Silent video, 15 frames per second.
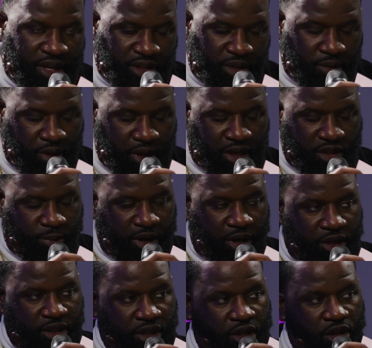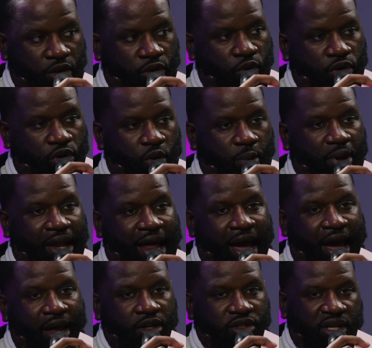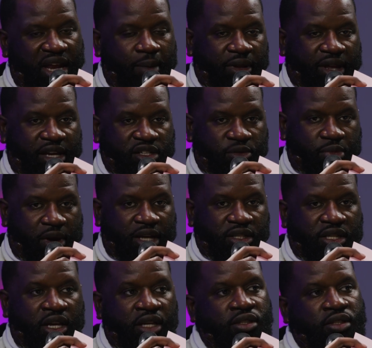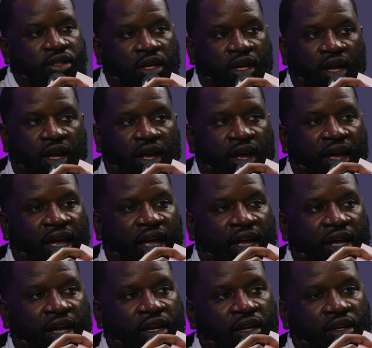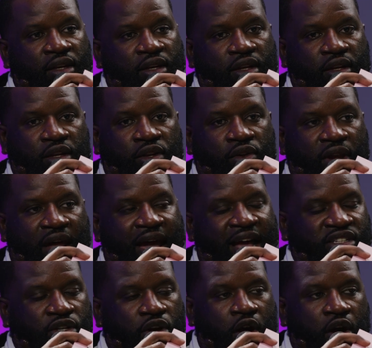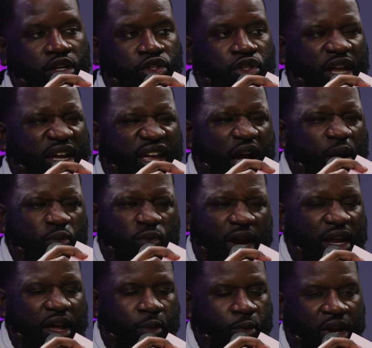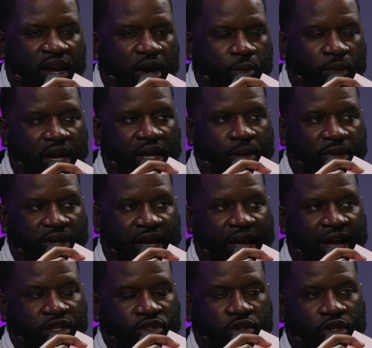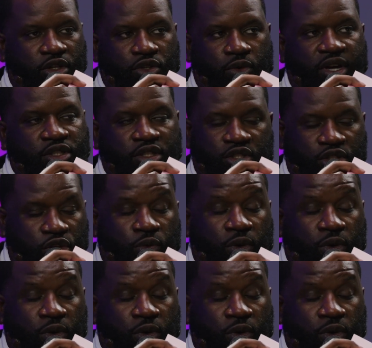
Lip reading: who hasn't experienced it, you apply. There's an application process, and you, like, as an artist, you're like, yeah, I'm ready. But they ask you these questions,